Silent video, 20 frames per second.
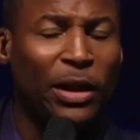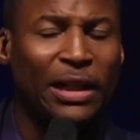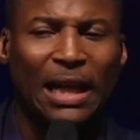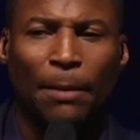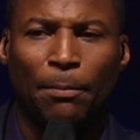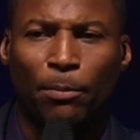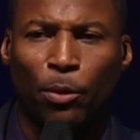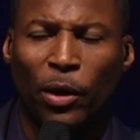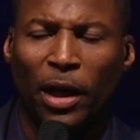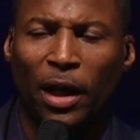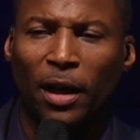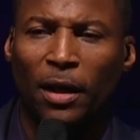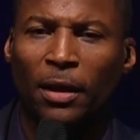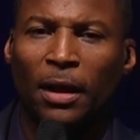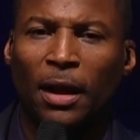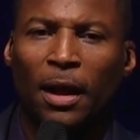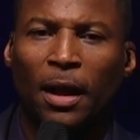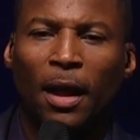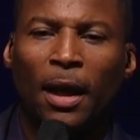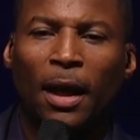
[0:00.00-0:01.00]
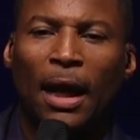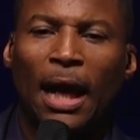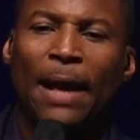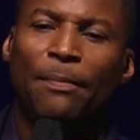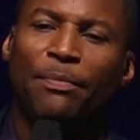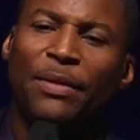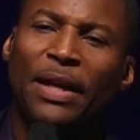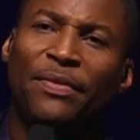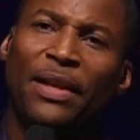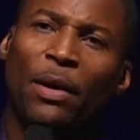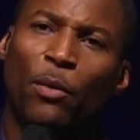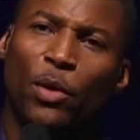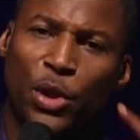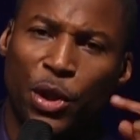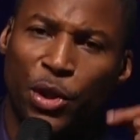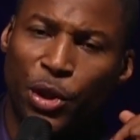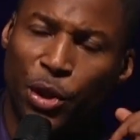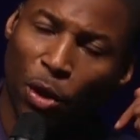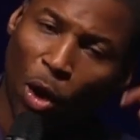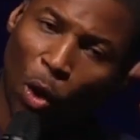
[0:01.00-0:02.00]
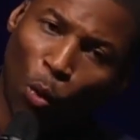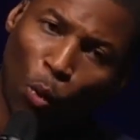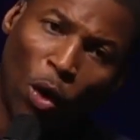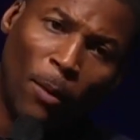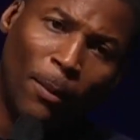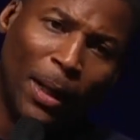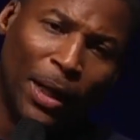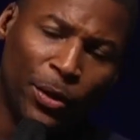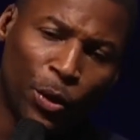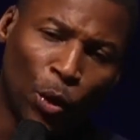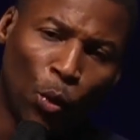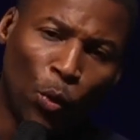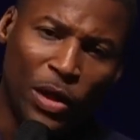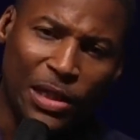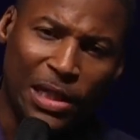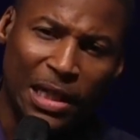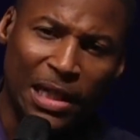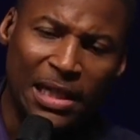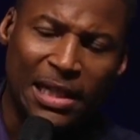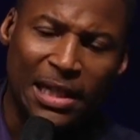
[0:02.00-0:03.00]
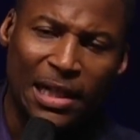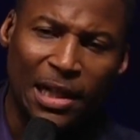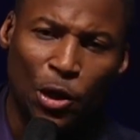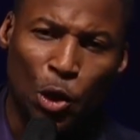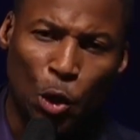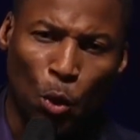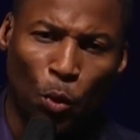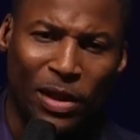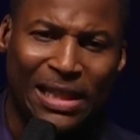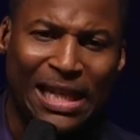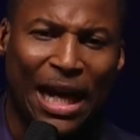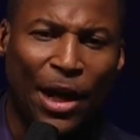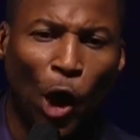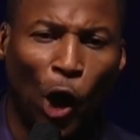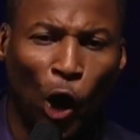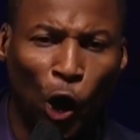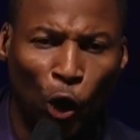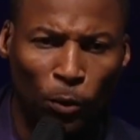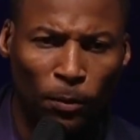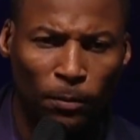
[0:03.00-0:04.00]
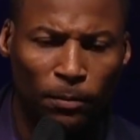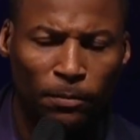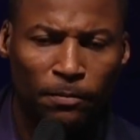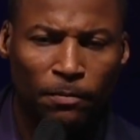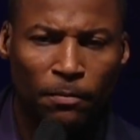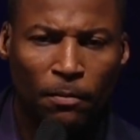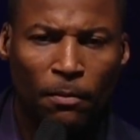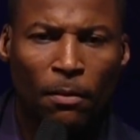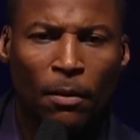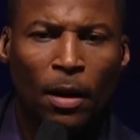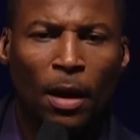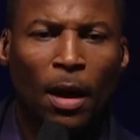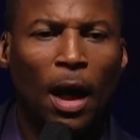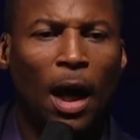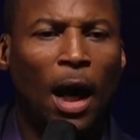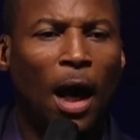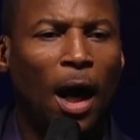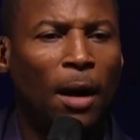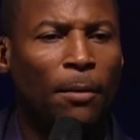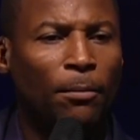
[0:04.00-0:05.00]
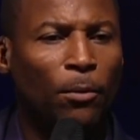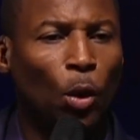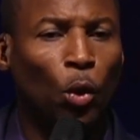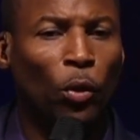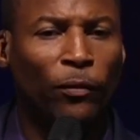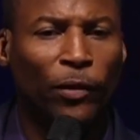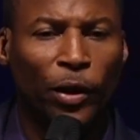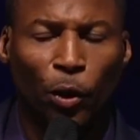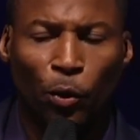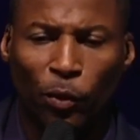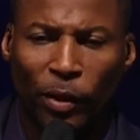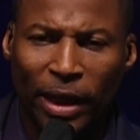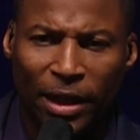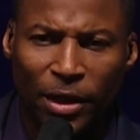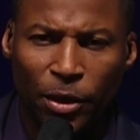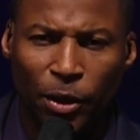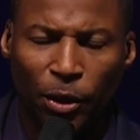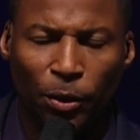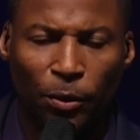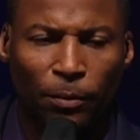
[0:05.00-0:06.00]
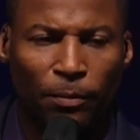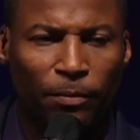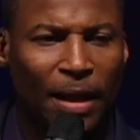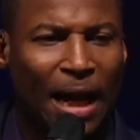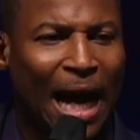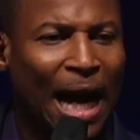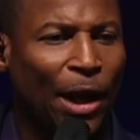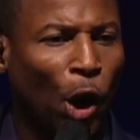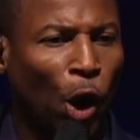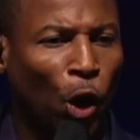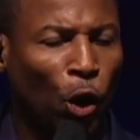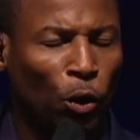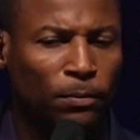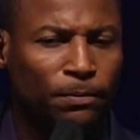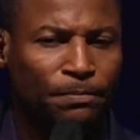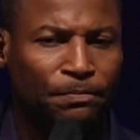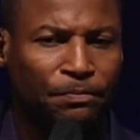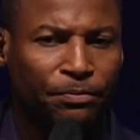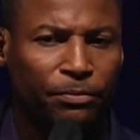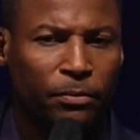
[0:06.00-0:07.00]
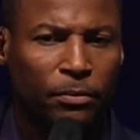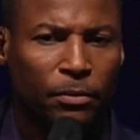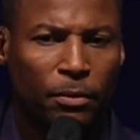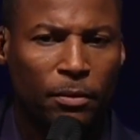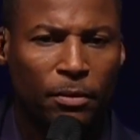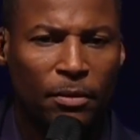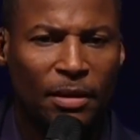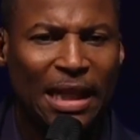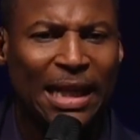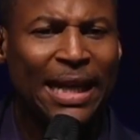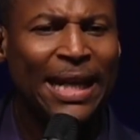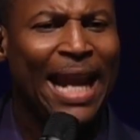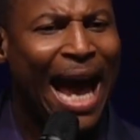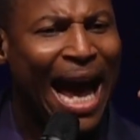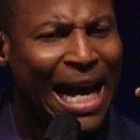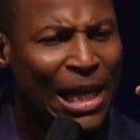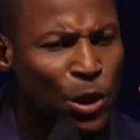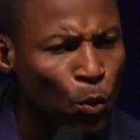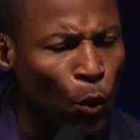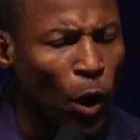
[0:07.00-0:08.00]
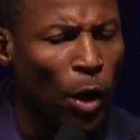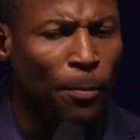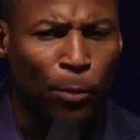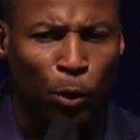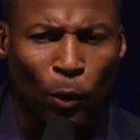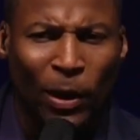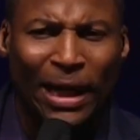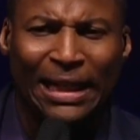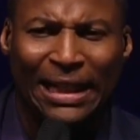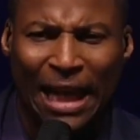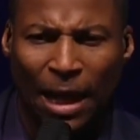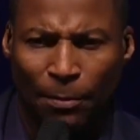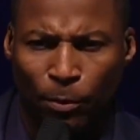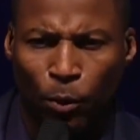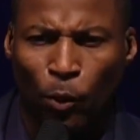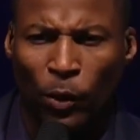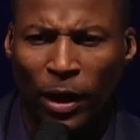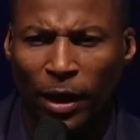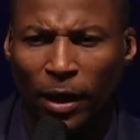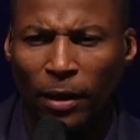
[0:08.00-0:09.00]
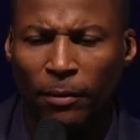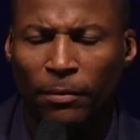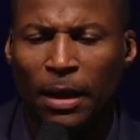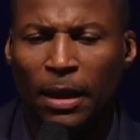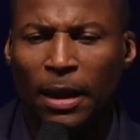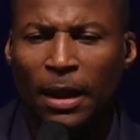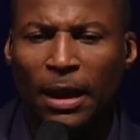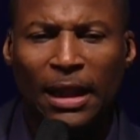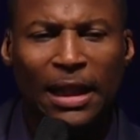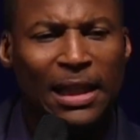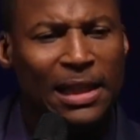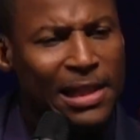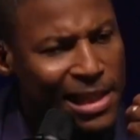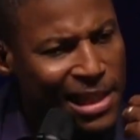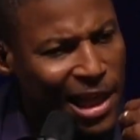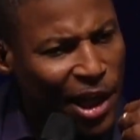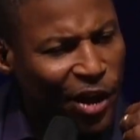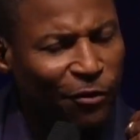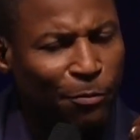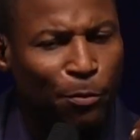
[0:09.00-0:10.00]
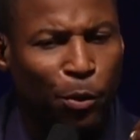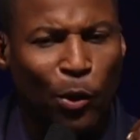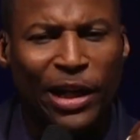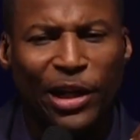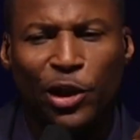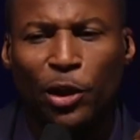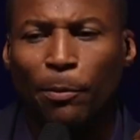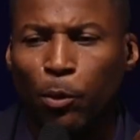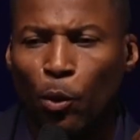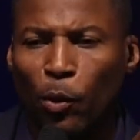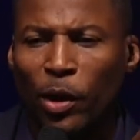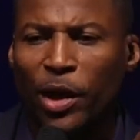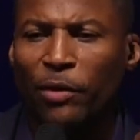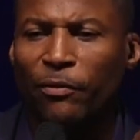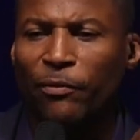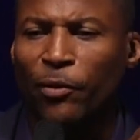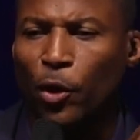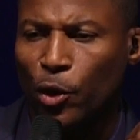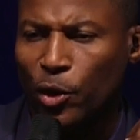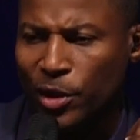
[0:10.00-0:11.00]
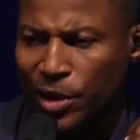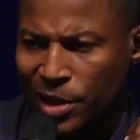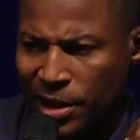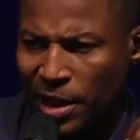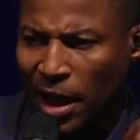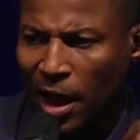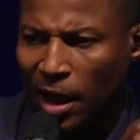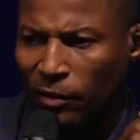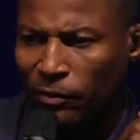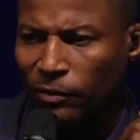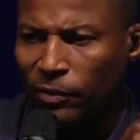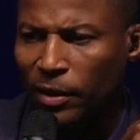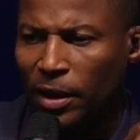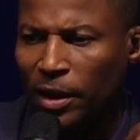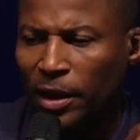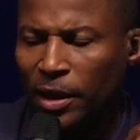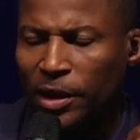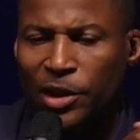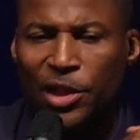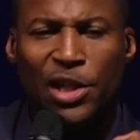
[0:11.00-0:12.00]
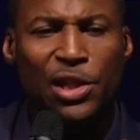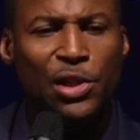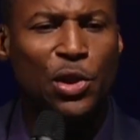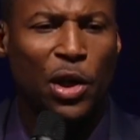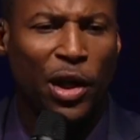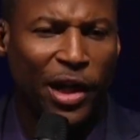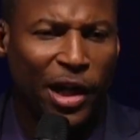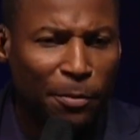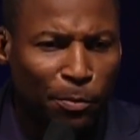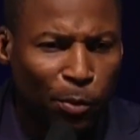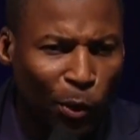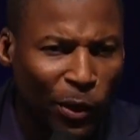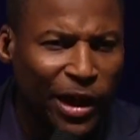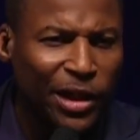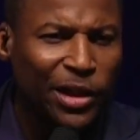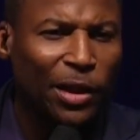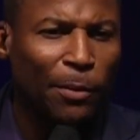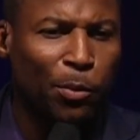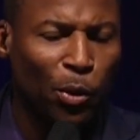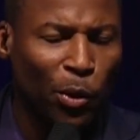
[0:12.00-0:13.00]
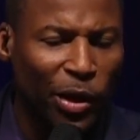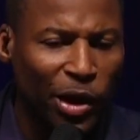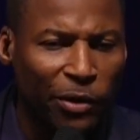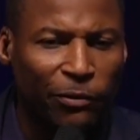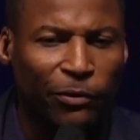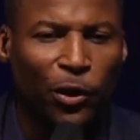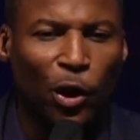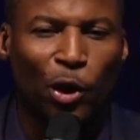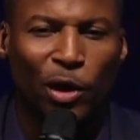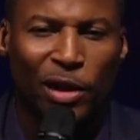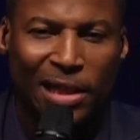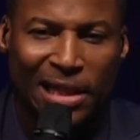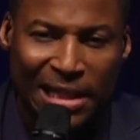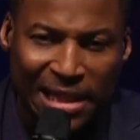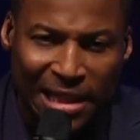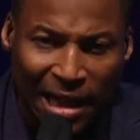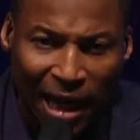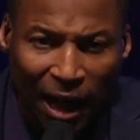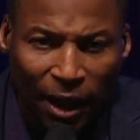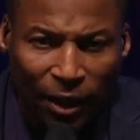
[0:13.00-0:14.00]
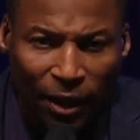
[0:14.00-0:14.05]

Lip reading: prayer. And then there was a woman who was listening to us at home, over the radio at home. And as we were praying that prayer, instead of praying the prayer for herself, she started praying the prayer for her son.